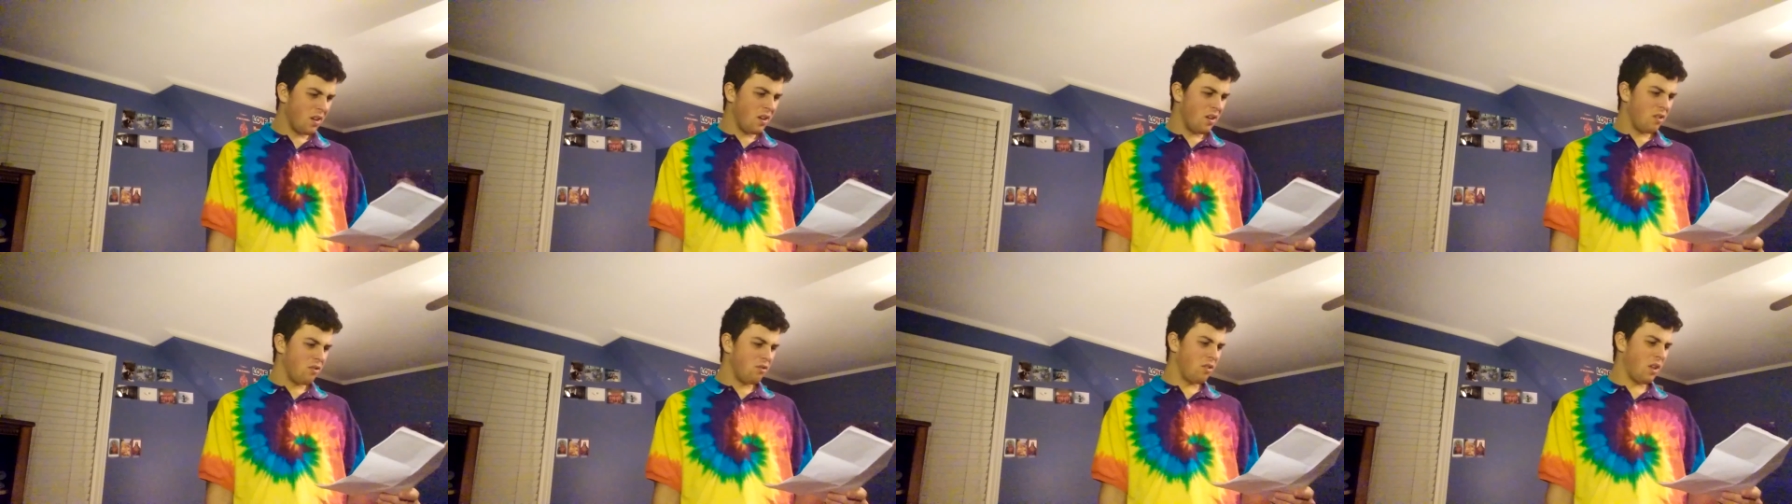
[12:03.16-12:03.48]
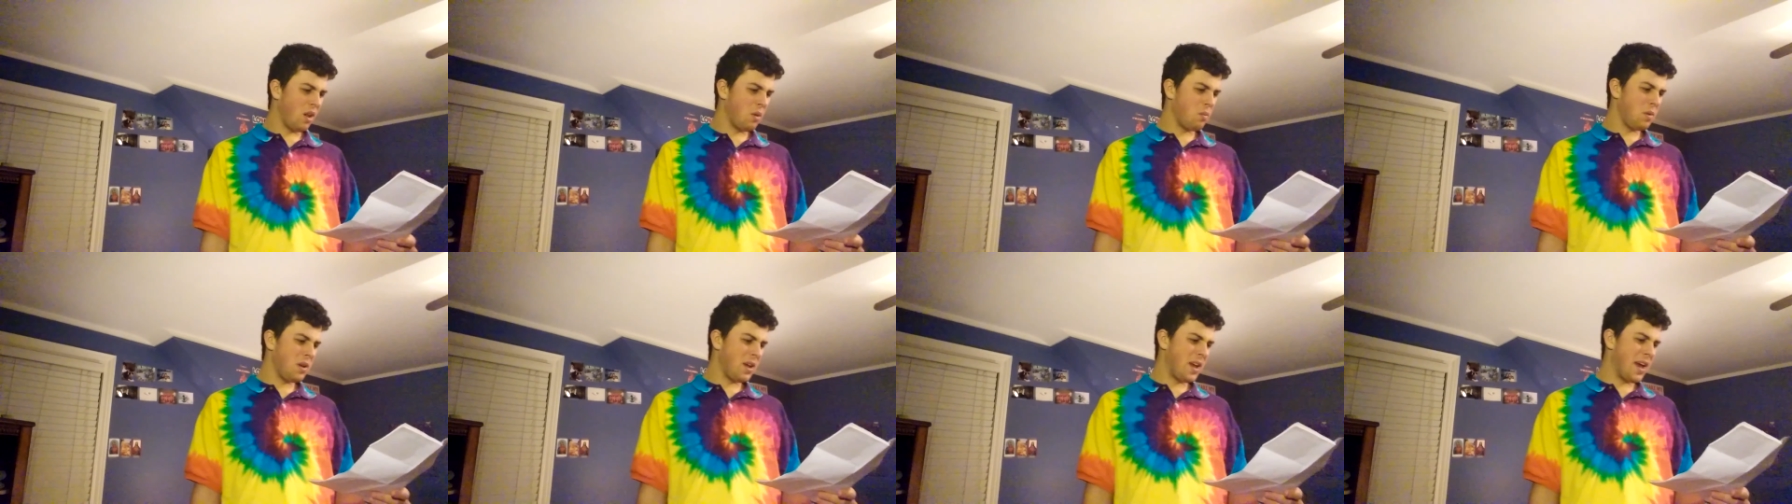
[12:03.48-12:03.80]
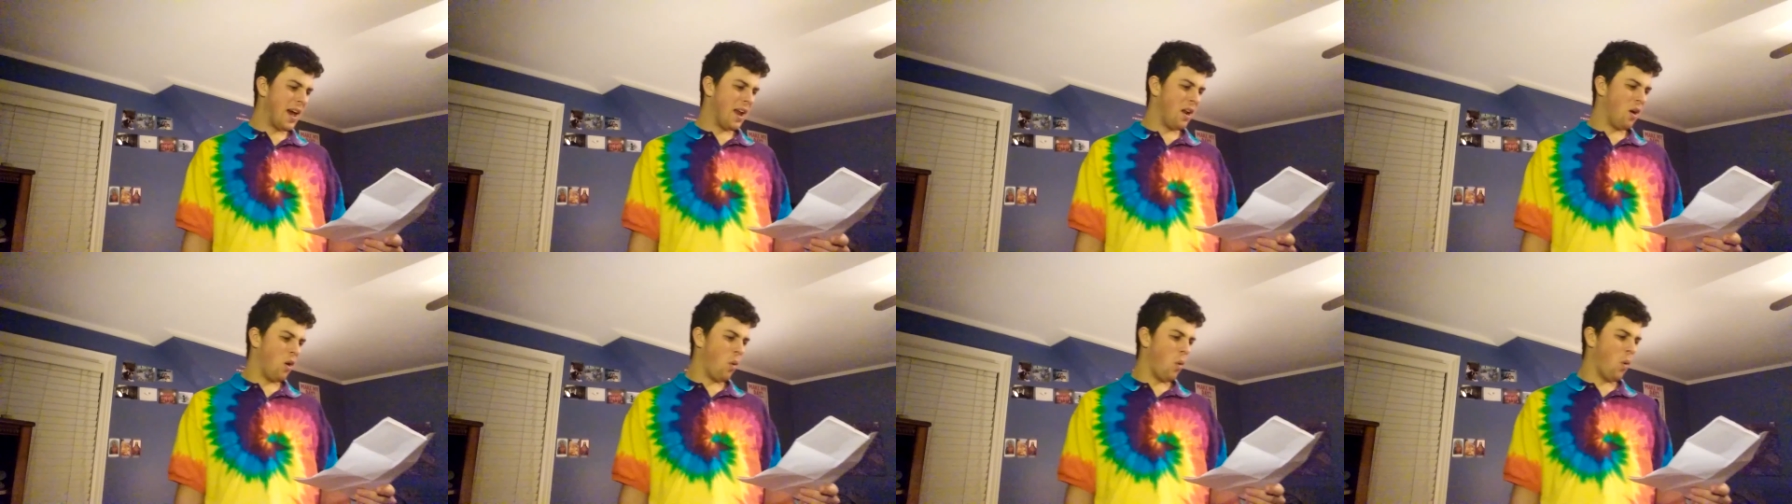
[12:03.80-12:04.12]
So then we
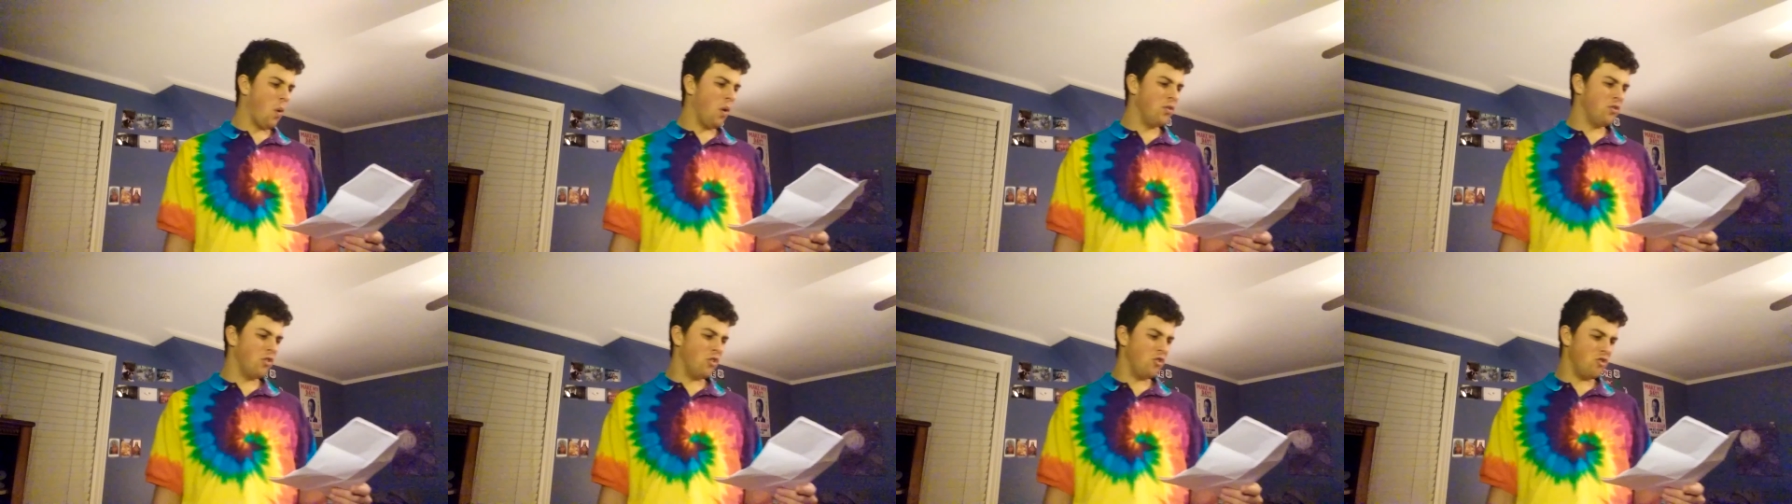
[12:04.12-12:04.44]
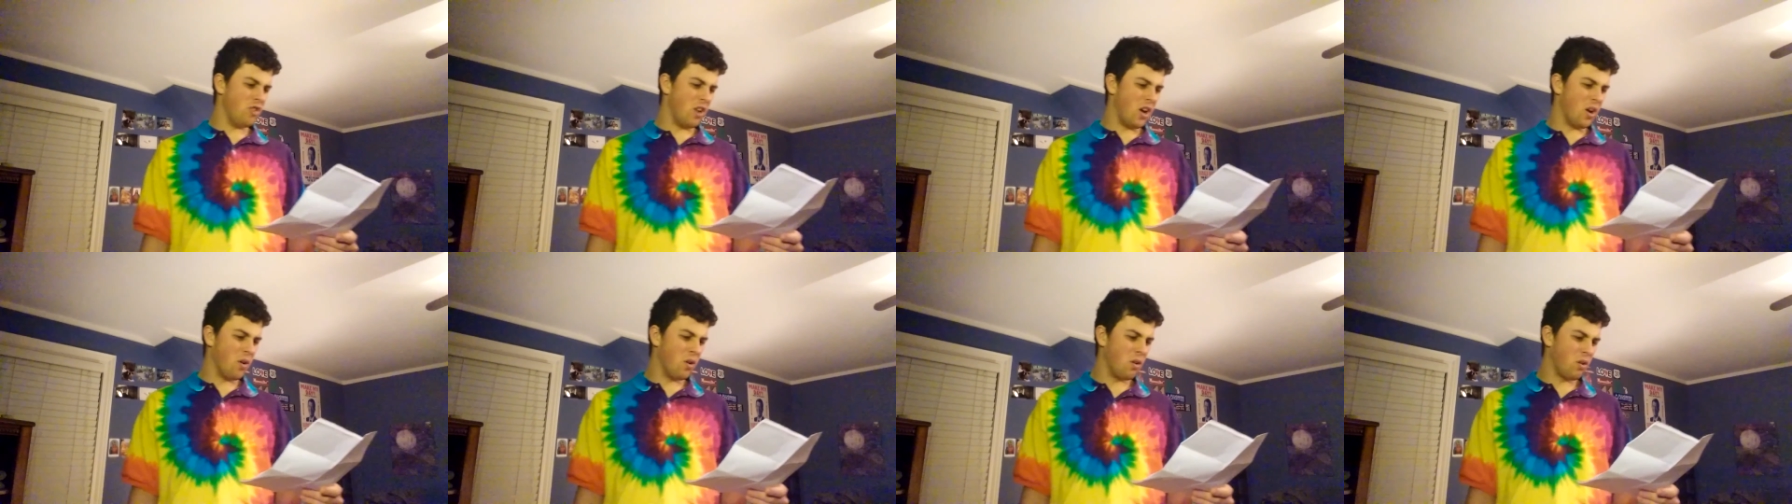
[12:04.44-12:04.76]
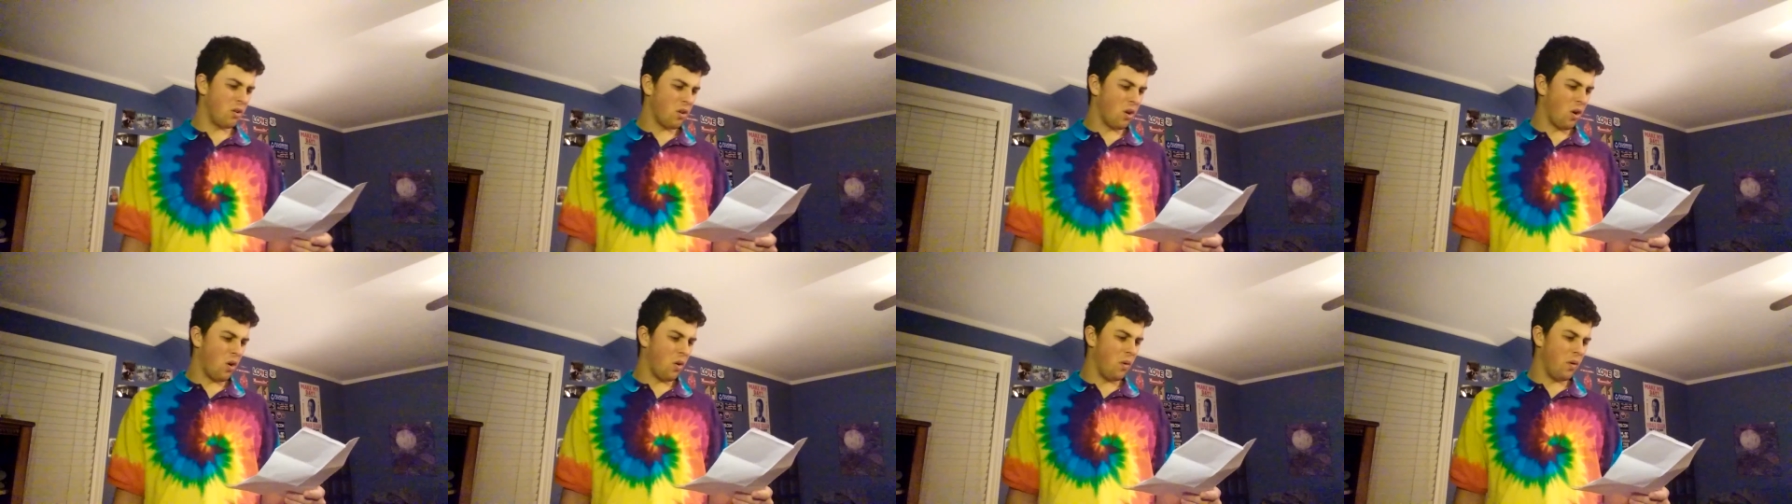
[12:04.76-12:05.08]
had Owens and
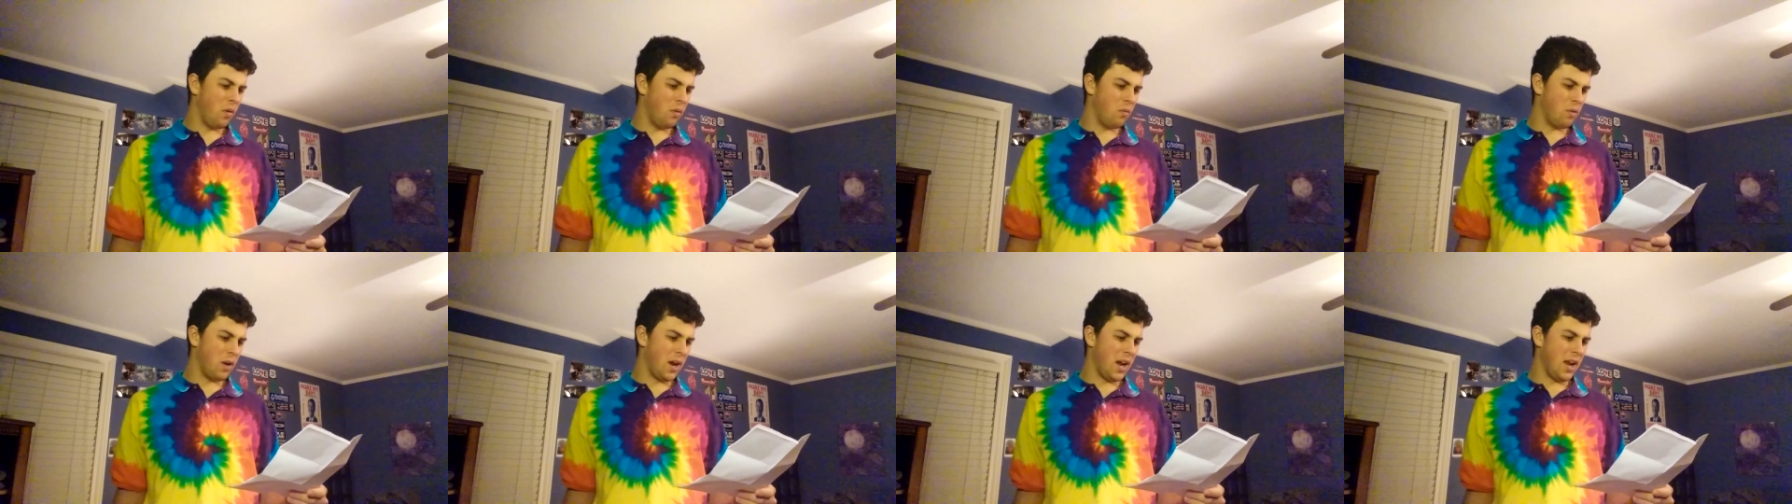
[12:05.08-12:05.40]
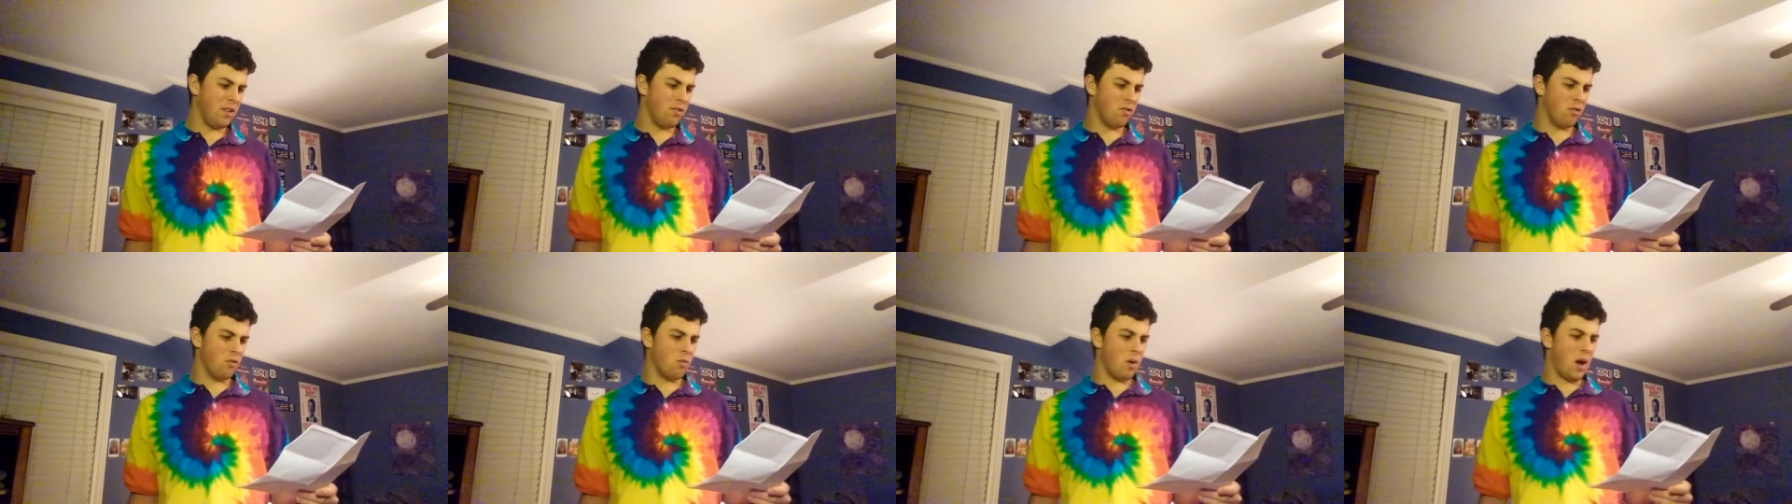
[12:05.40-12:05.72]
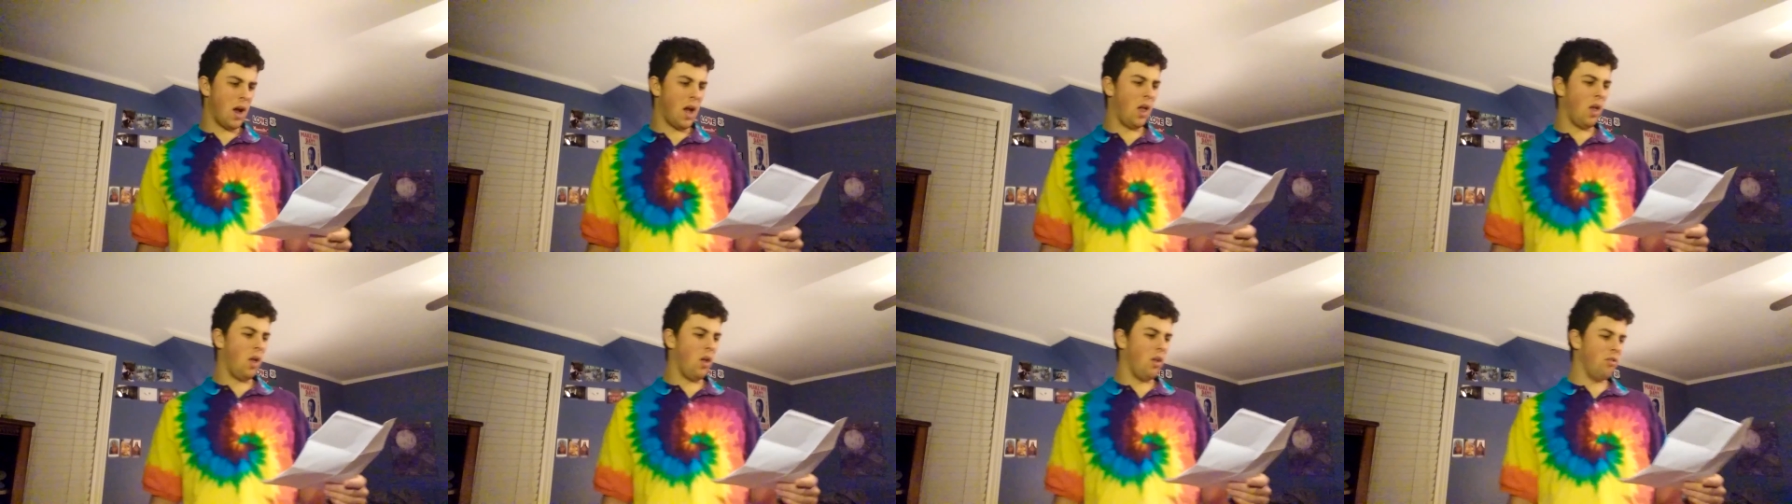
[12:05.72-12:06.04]
Jericho and Reigns and
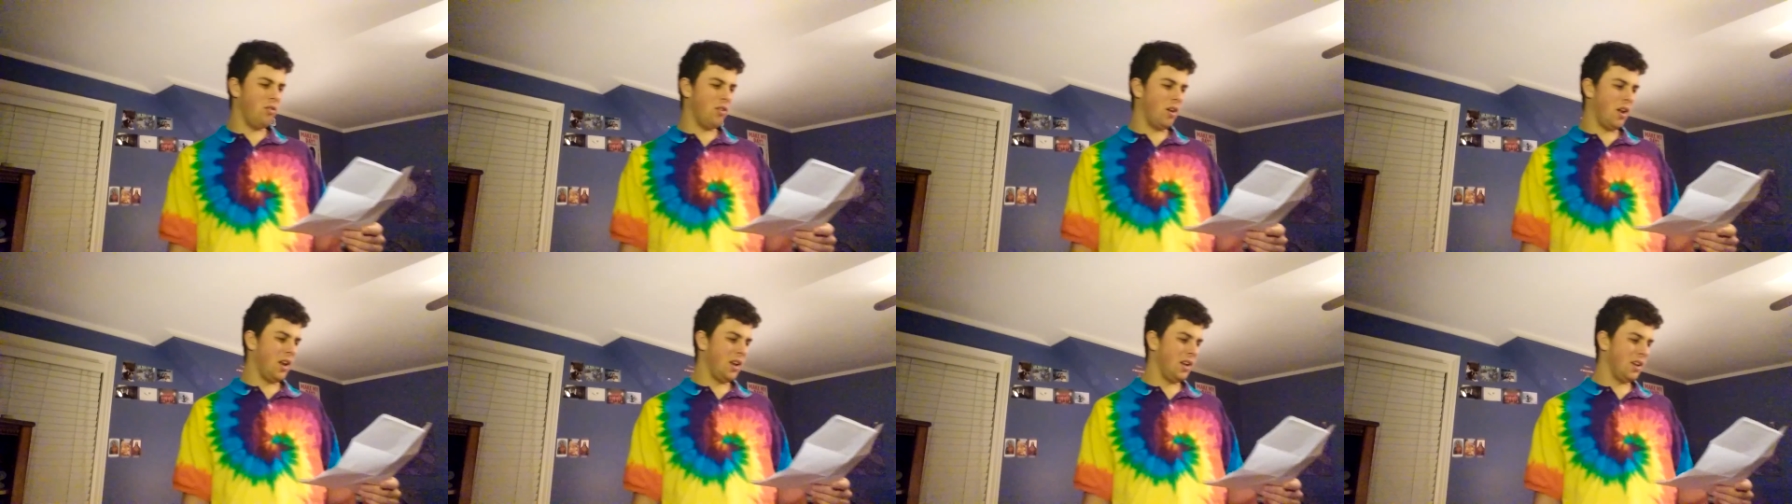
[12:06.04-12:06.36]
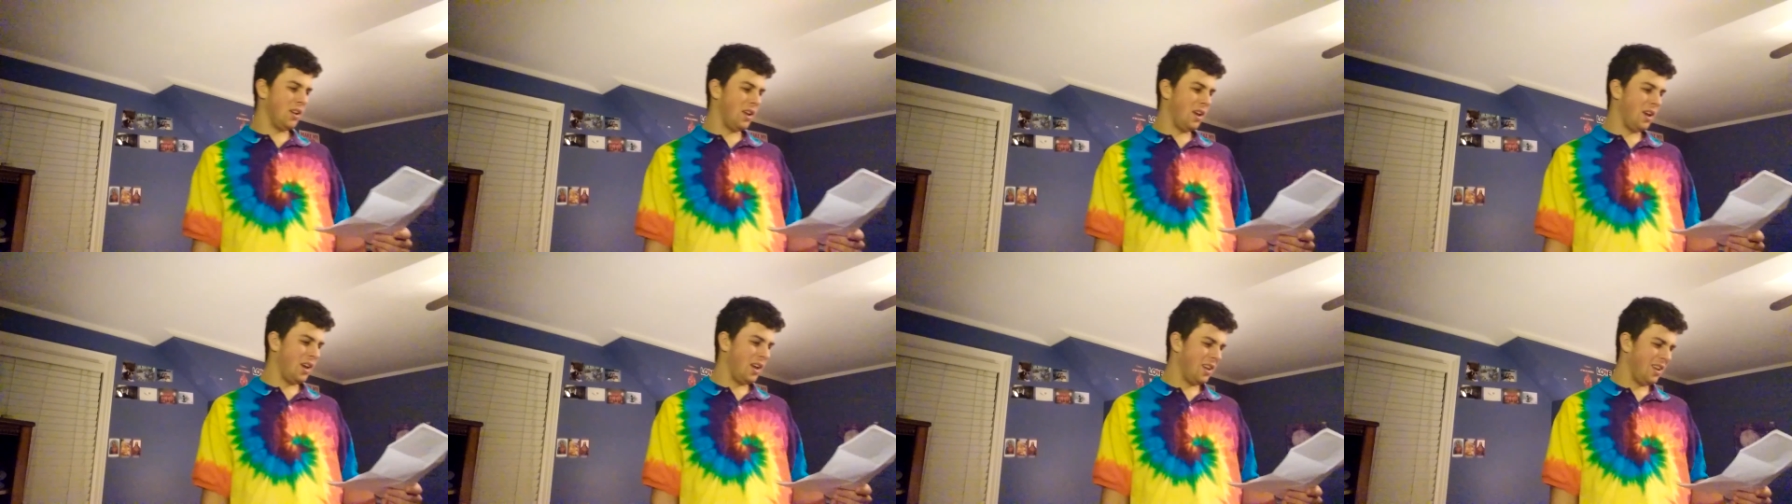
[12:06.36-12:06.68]
Rollins ending in a,